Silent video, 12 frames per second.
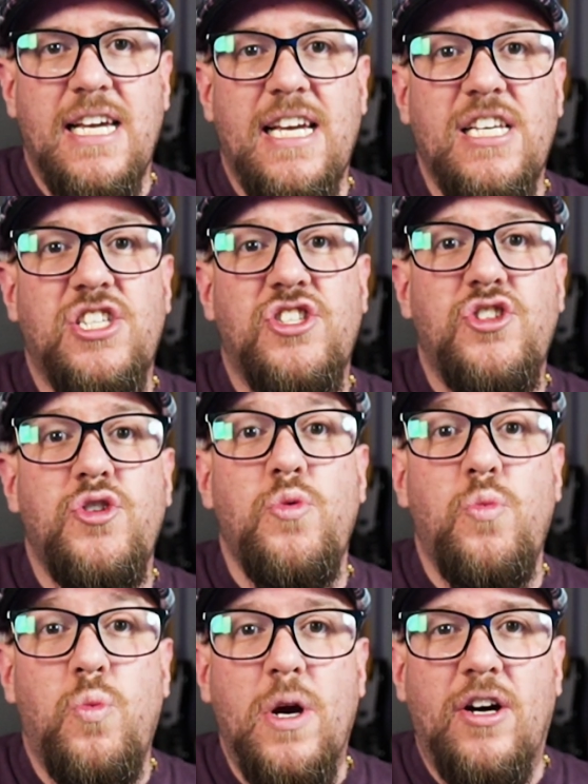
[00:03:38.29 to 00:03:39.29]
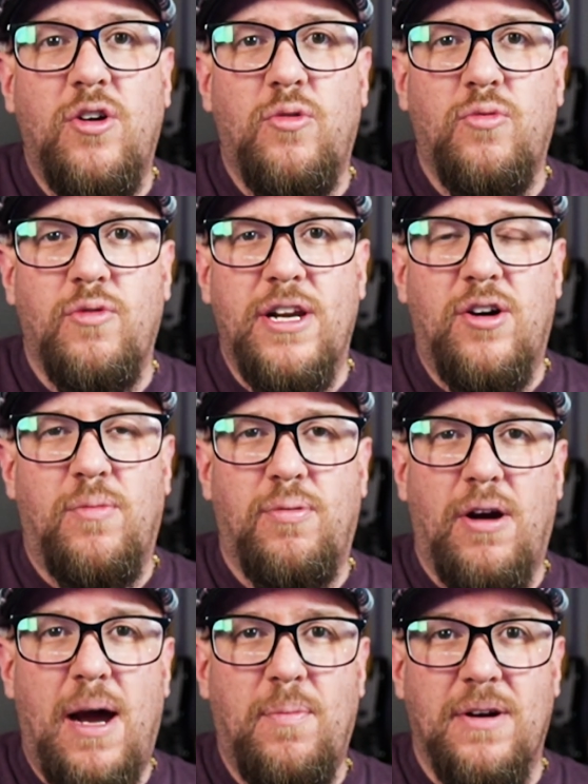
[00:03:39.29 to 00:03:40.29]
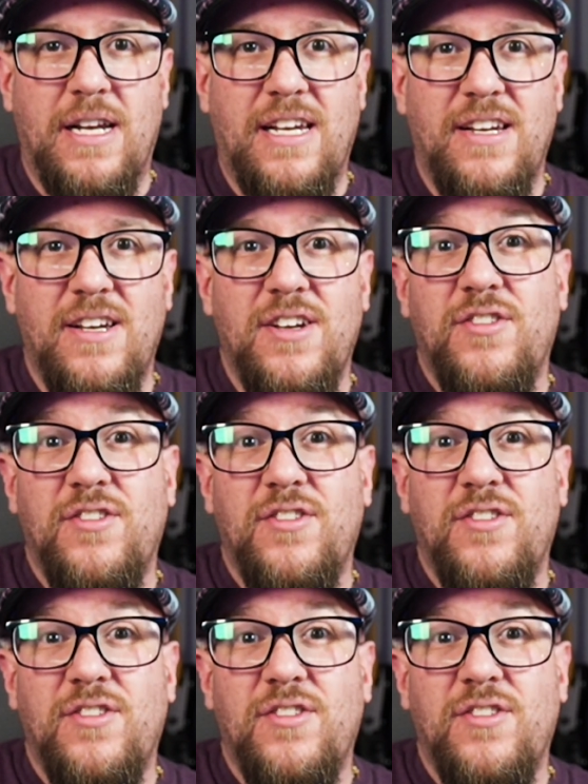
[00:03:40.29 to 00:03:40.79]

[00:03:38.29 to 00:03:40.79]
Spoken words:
is to will real property.